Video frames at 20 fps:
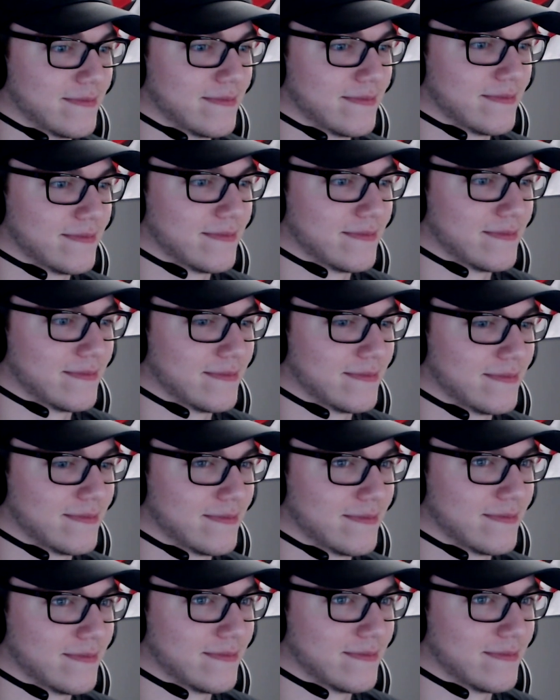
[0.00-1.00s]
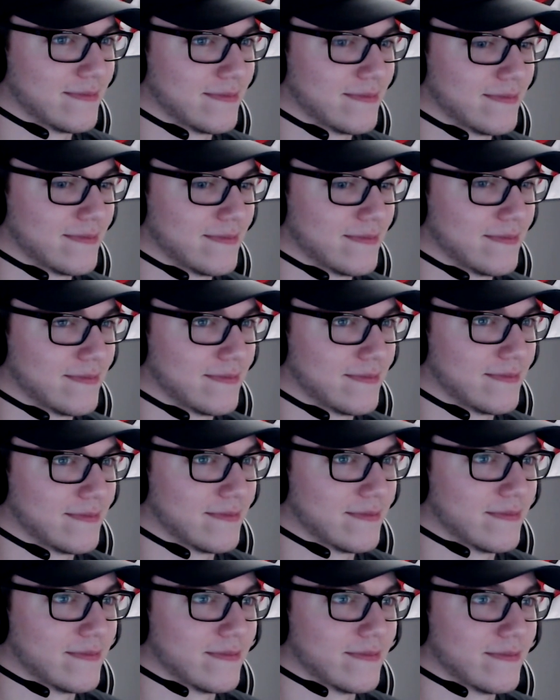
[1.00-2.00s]

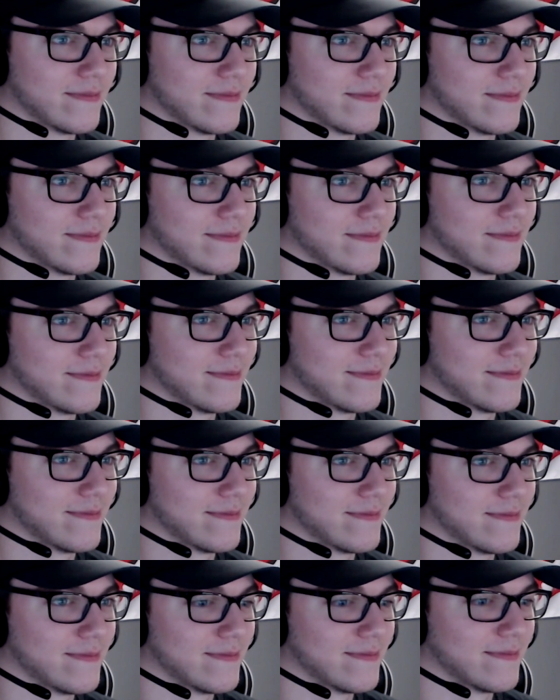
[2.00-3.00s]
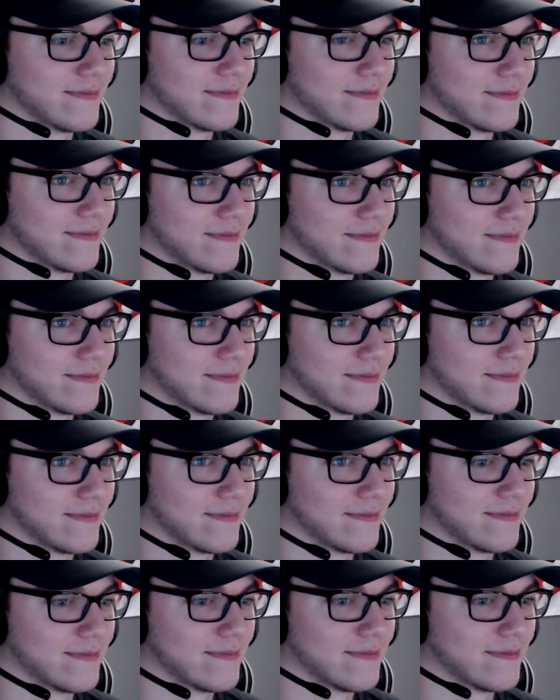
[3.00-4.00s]

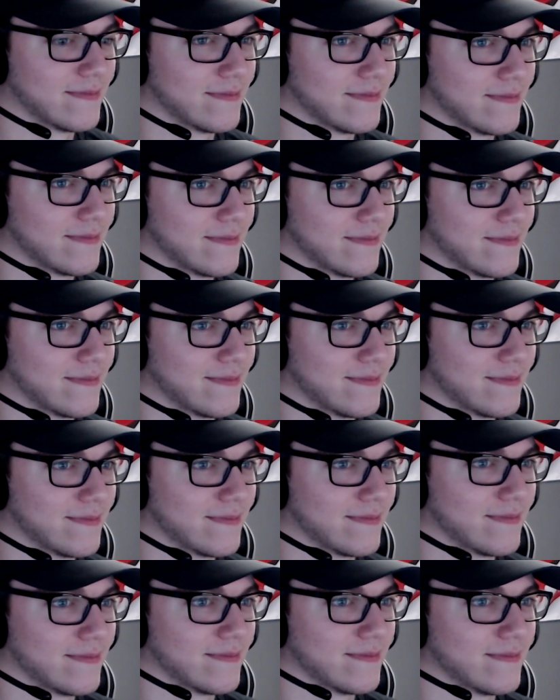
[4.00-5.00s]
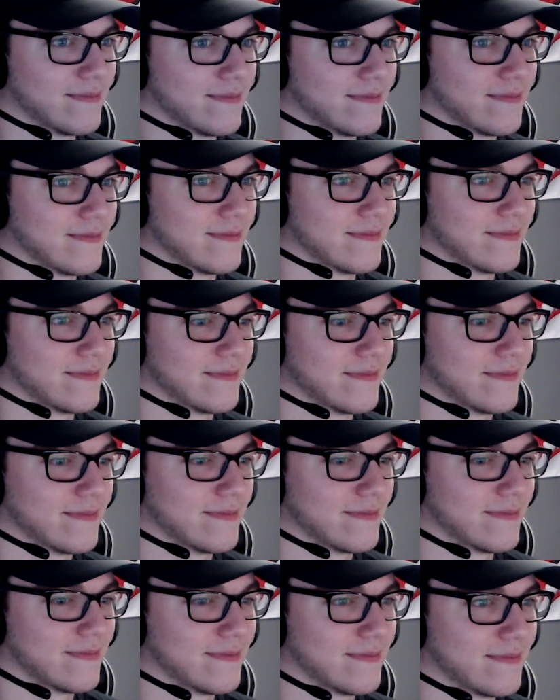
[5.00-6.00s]

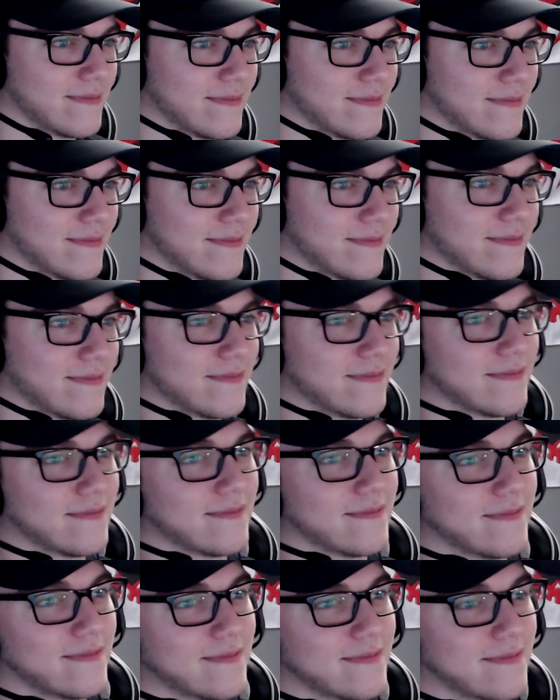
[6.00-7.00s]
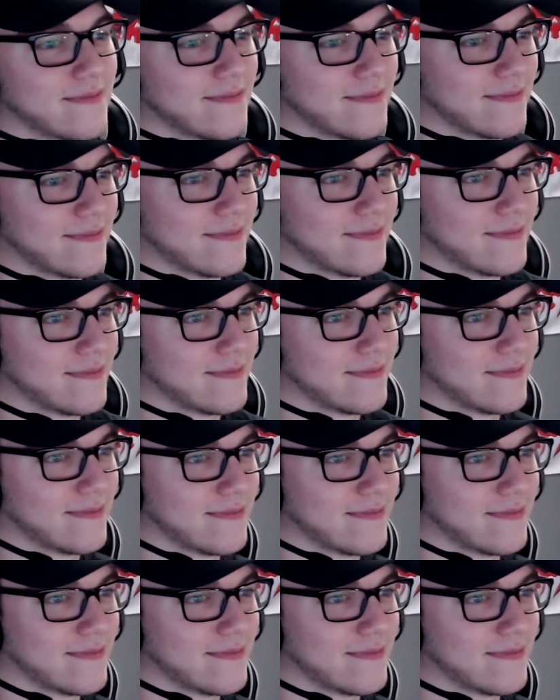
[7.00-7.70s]
(silence)